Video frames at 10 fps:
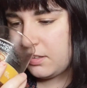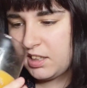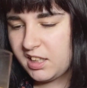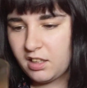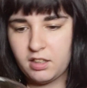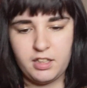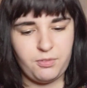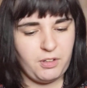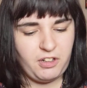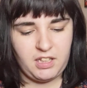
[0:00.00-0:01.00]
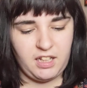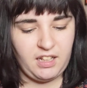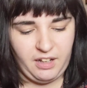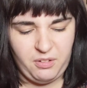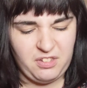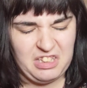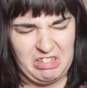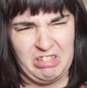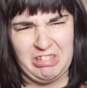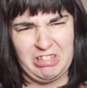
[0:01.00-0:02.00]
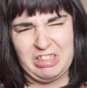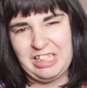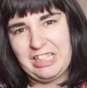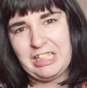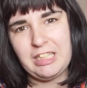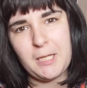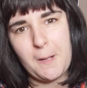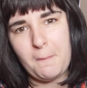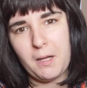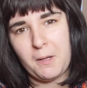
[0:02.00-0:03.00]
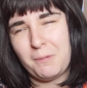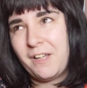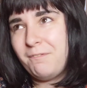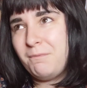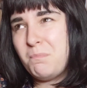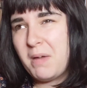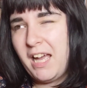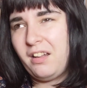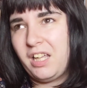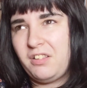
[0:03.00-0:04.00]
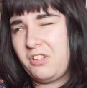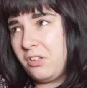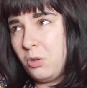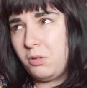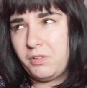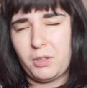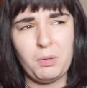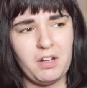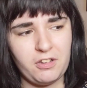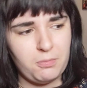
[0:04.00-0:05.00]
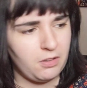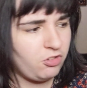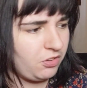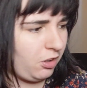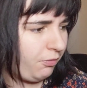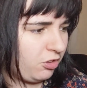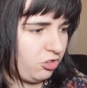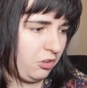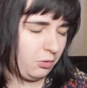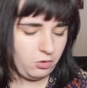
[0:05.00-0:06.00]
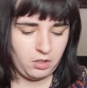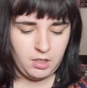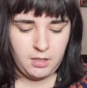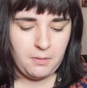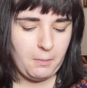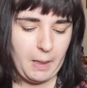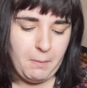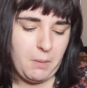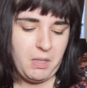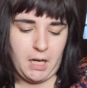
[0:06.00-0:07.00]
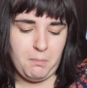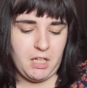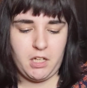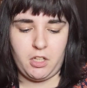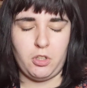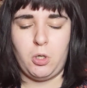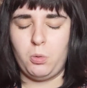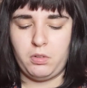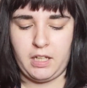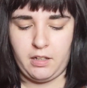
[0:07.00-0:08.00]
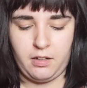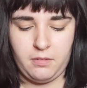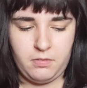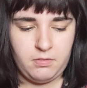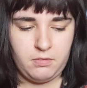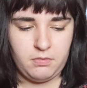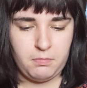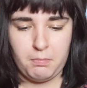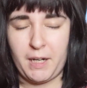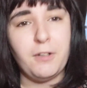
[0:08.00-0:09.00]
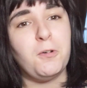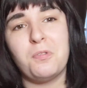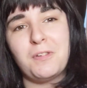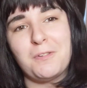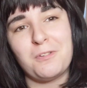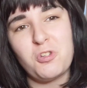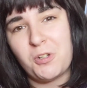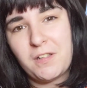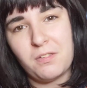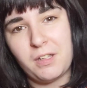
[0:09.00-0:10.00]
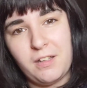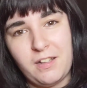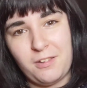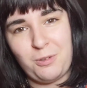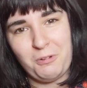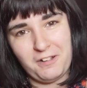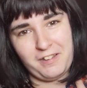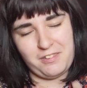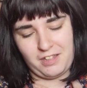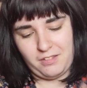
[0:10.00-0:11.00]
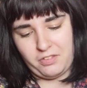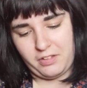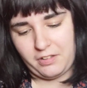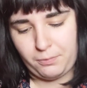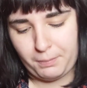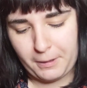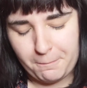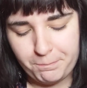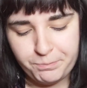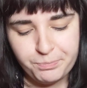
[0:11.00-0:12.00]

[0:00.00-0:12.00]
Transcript: Yeah, it's very, I was like, ugh, icky. Matt liked it on cold. He's like, wow, that smells just like French toast. Maybe I'm getting a note that my nose doesn't translate as well as his does, but